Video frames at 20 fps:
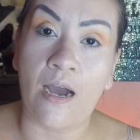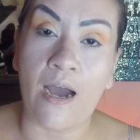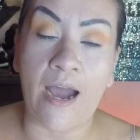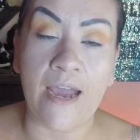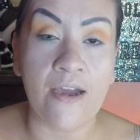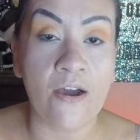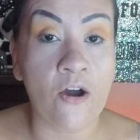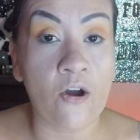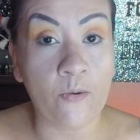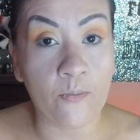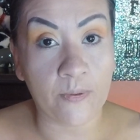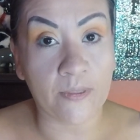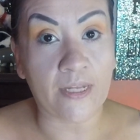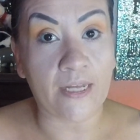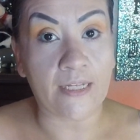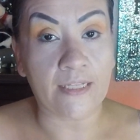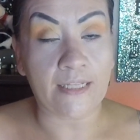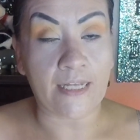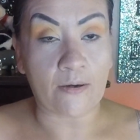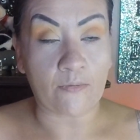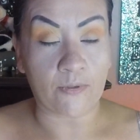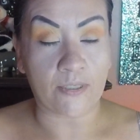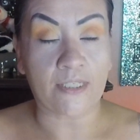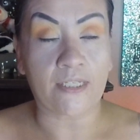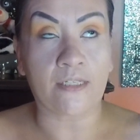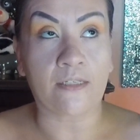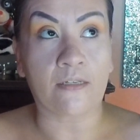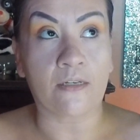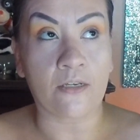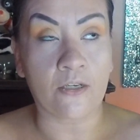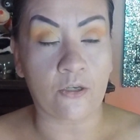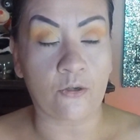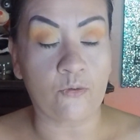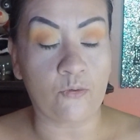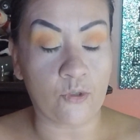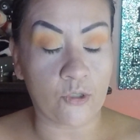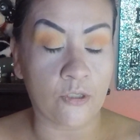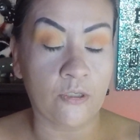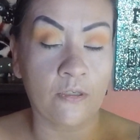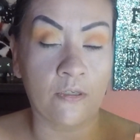I hope that wasn't a
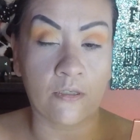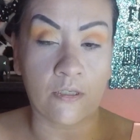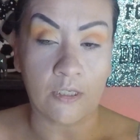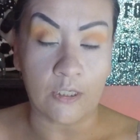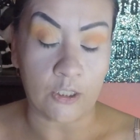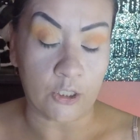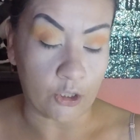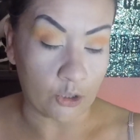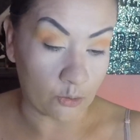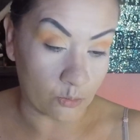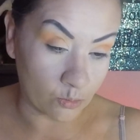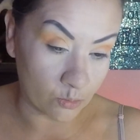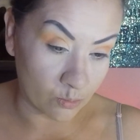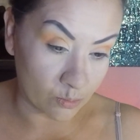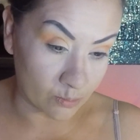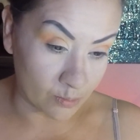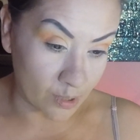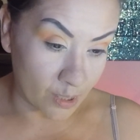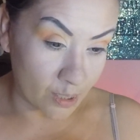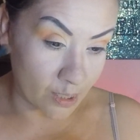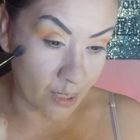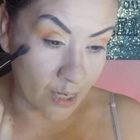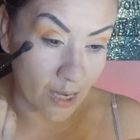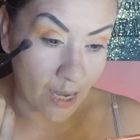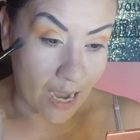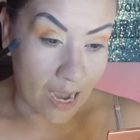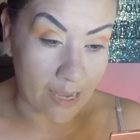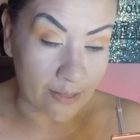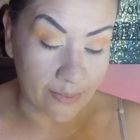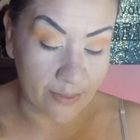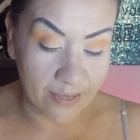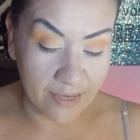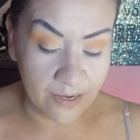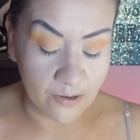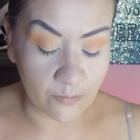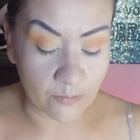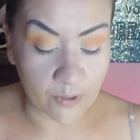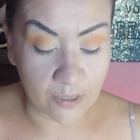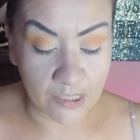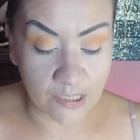huge issue. I think it
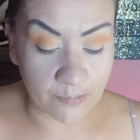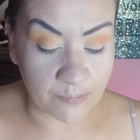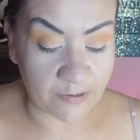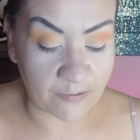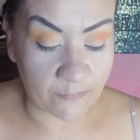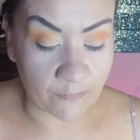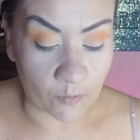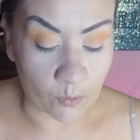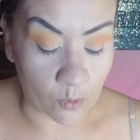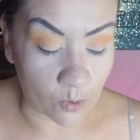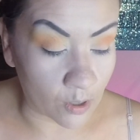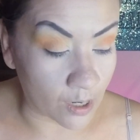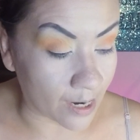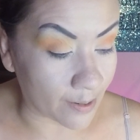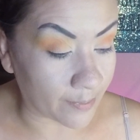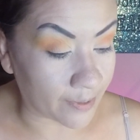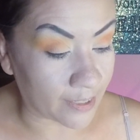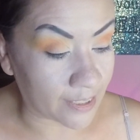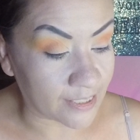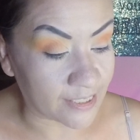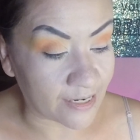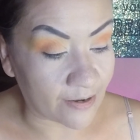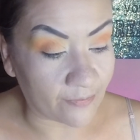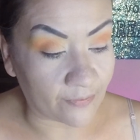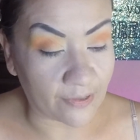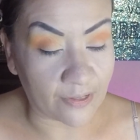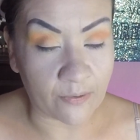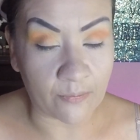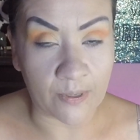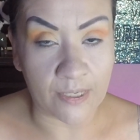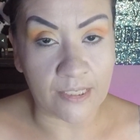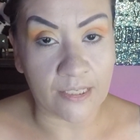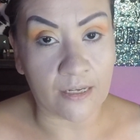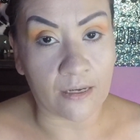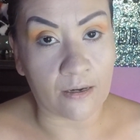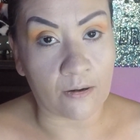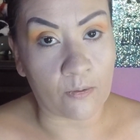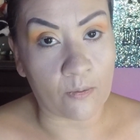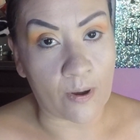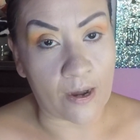was before. I mean, it definitely was
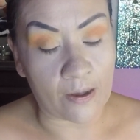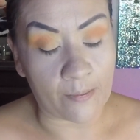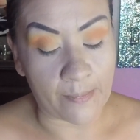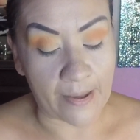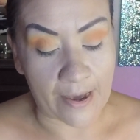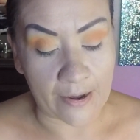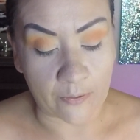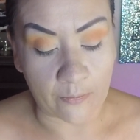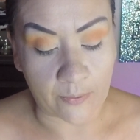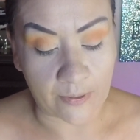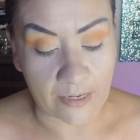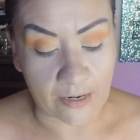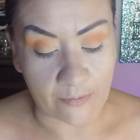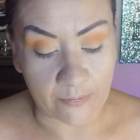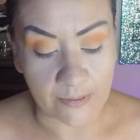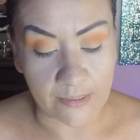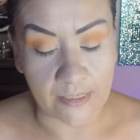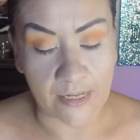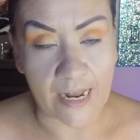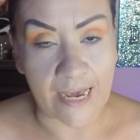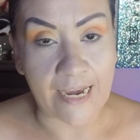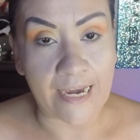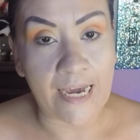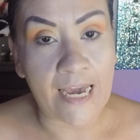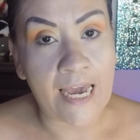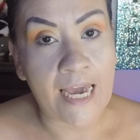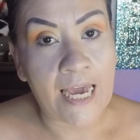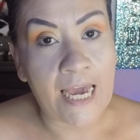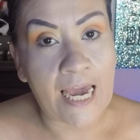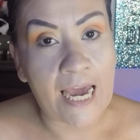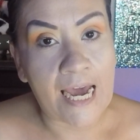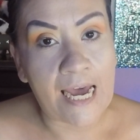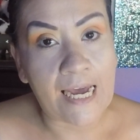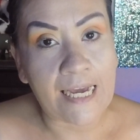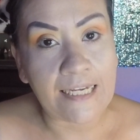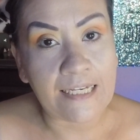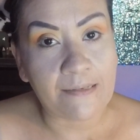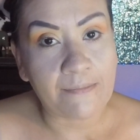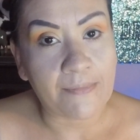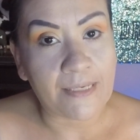a while back when I was like, hi,
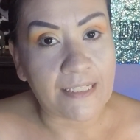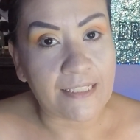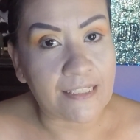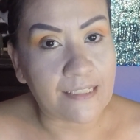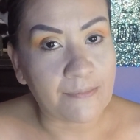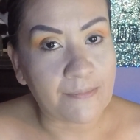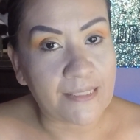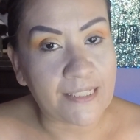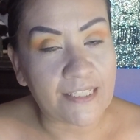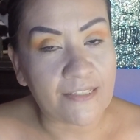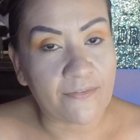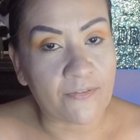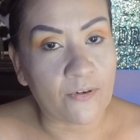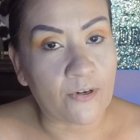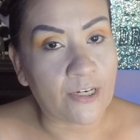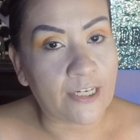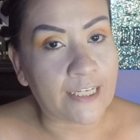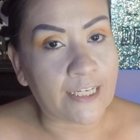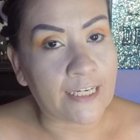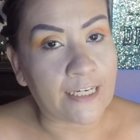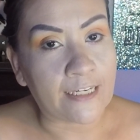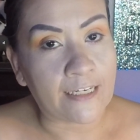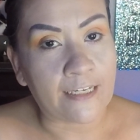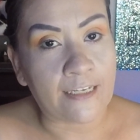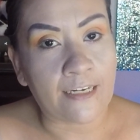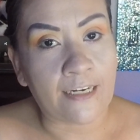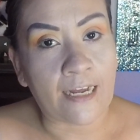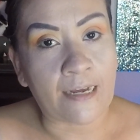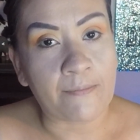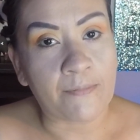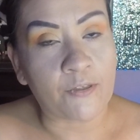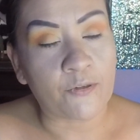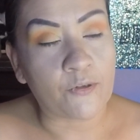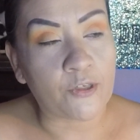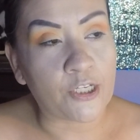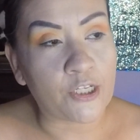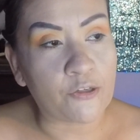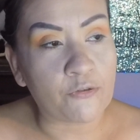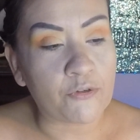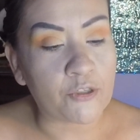my name is Veronica and I'm
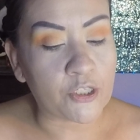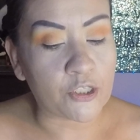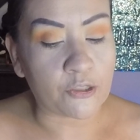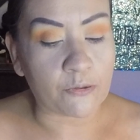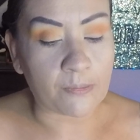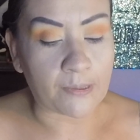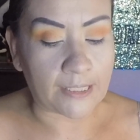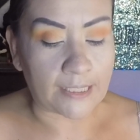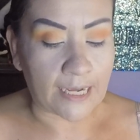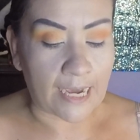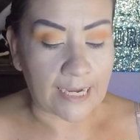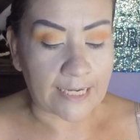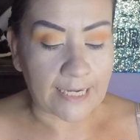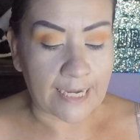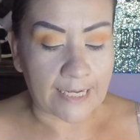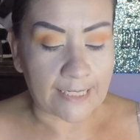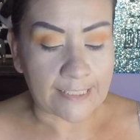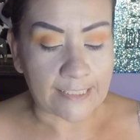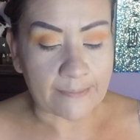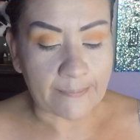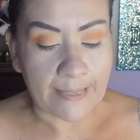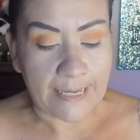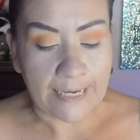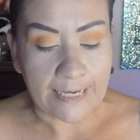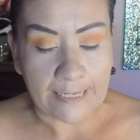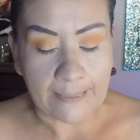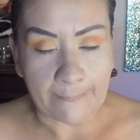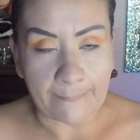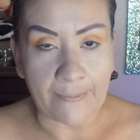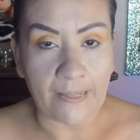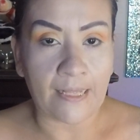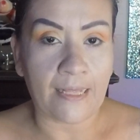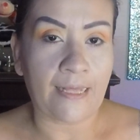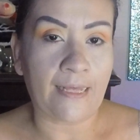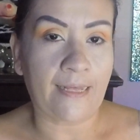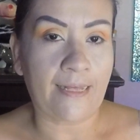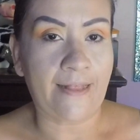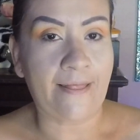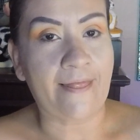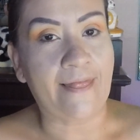new to YouTube and I can't speak up.
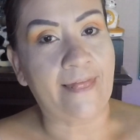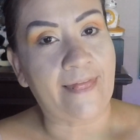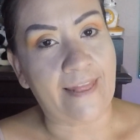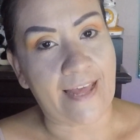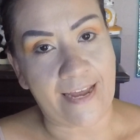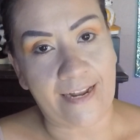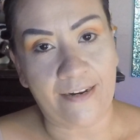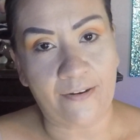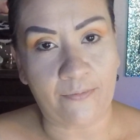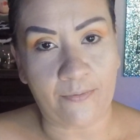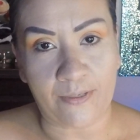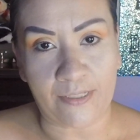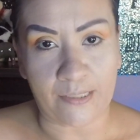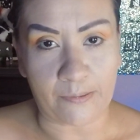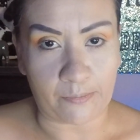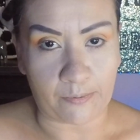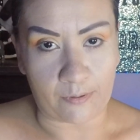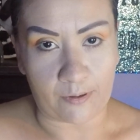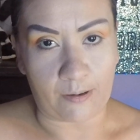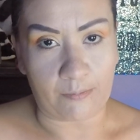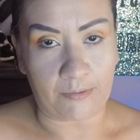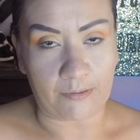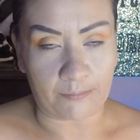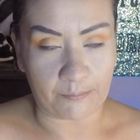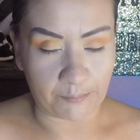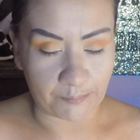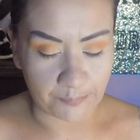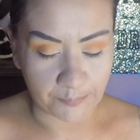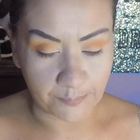Then it was a problem.